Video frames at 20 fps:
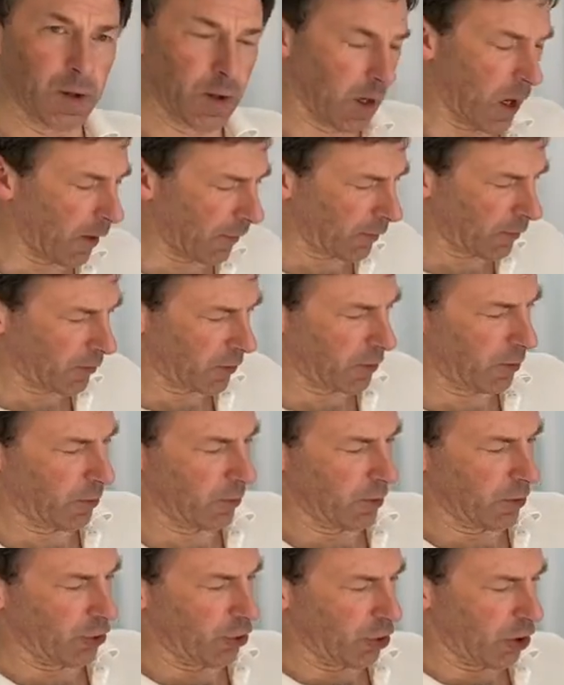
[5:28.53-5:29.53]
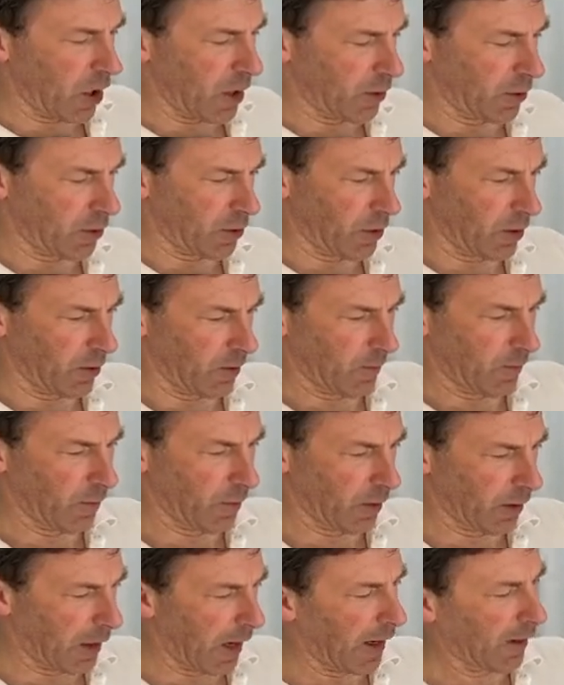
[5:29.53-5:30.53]
the other, so you can adjust
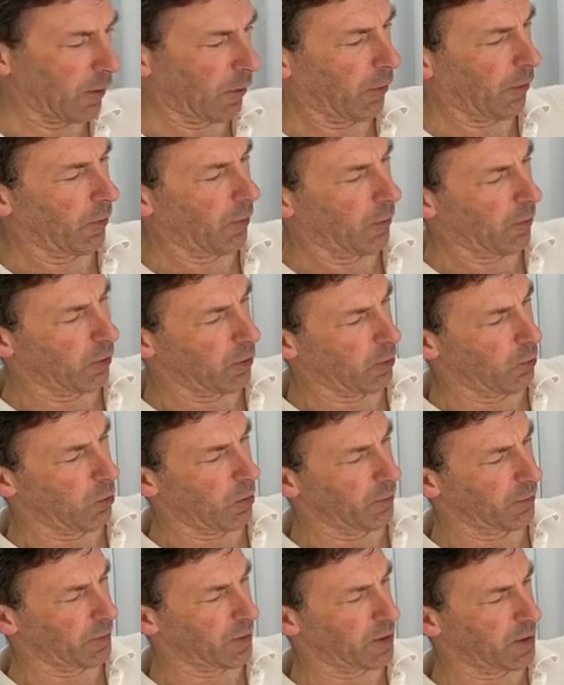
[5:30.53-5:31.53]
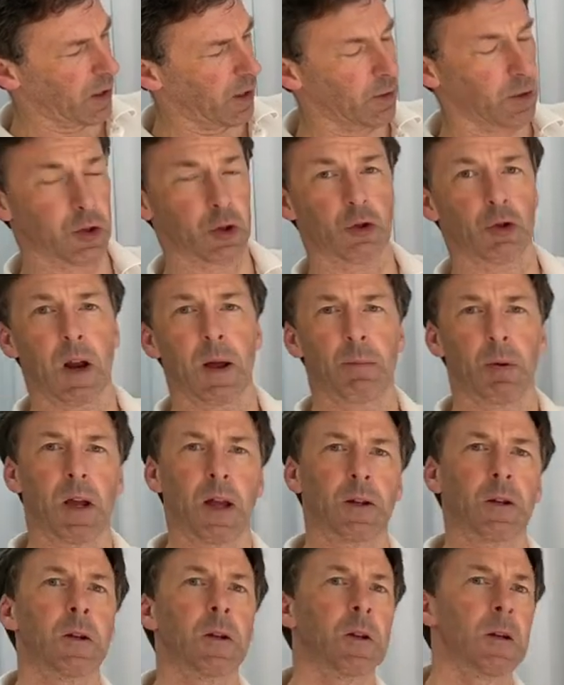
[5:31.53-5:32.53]
the length that you want to set the strap
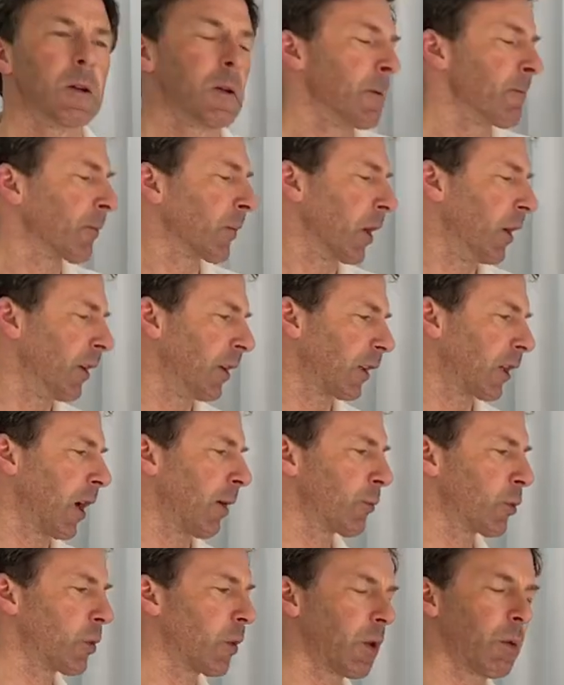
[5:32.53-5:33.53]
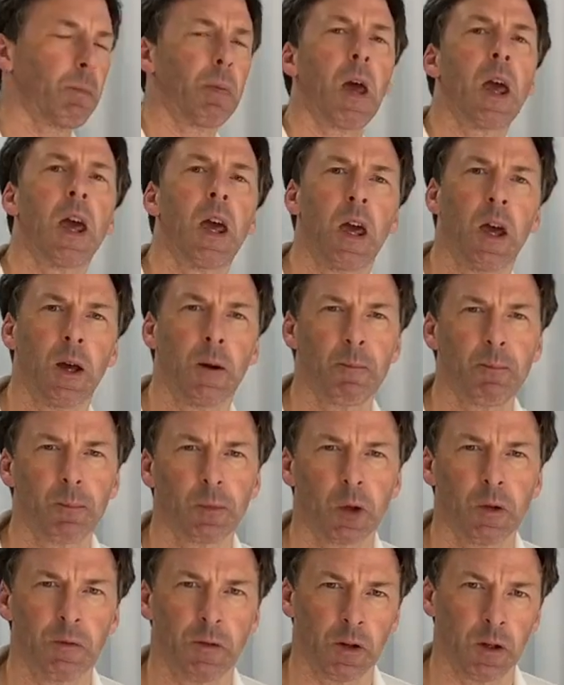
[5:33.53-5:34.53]
at. And it comes with a pair
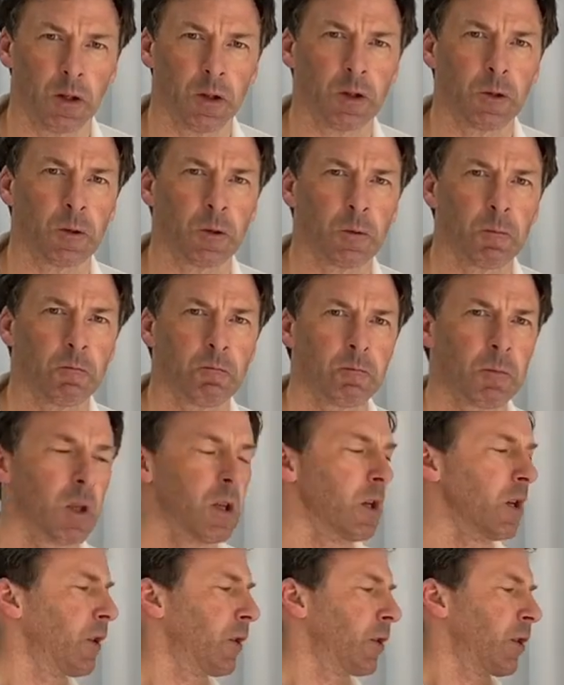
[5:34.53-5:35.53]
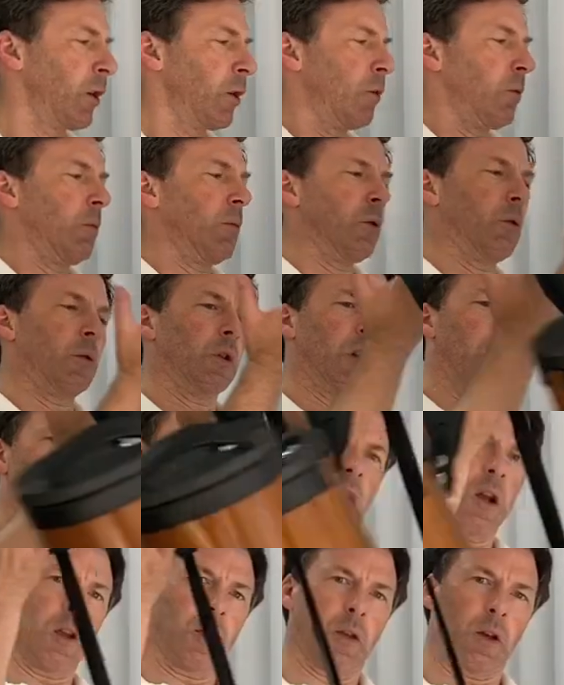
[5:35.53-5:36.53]
of these. So you can
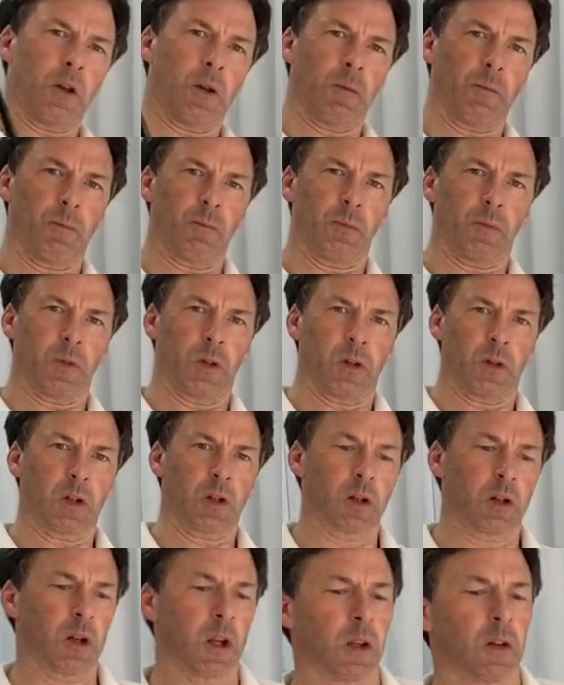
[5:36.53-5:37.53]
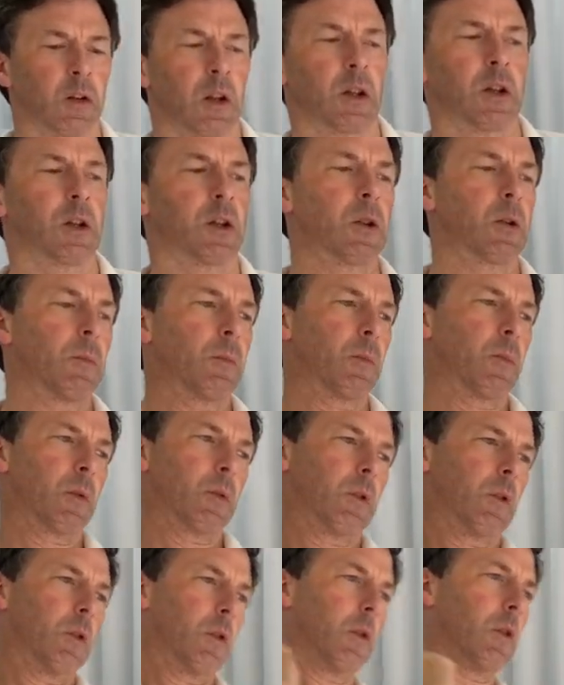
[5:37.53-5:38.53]
either sling this
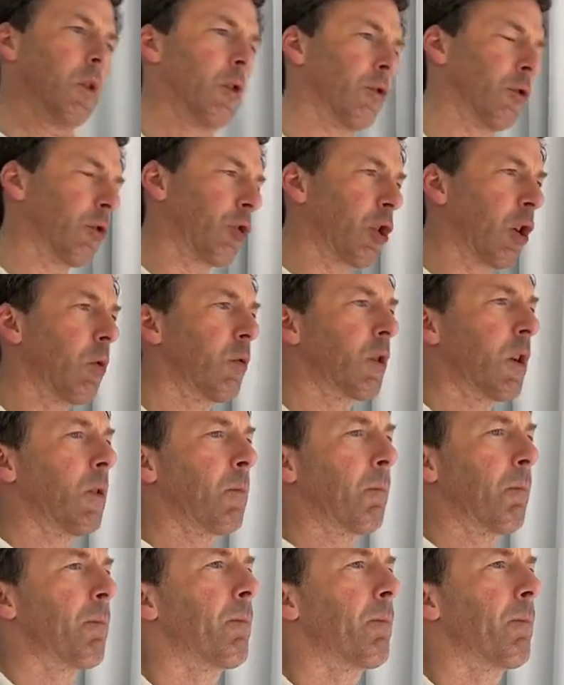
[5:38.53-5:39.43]
on your shoulder,